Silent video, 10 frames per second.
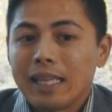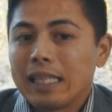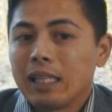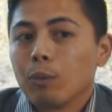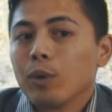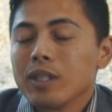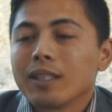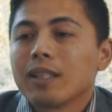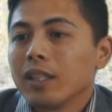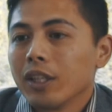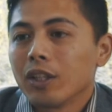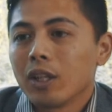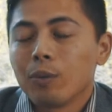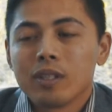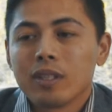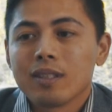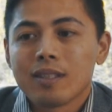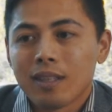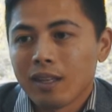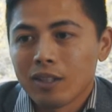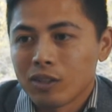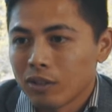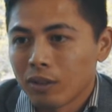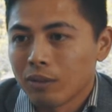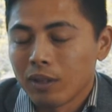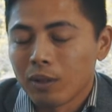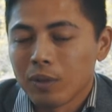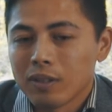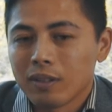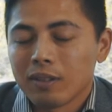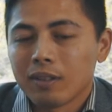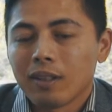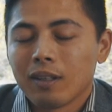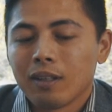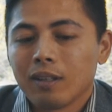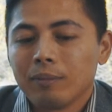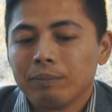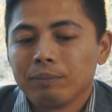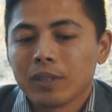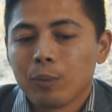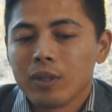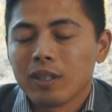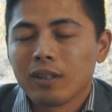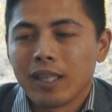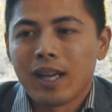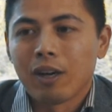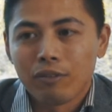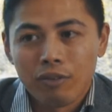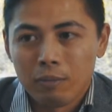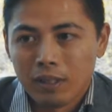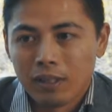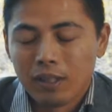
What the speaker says: It wasn't clear, it wasn't set in stone, it wasn't laid out for me.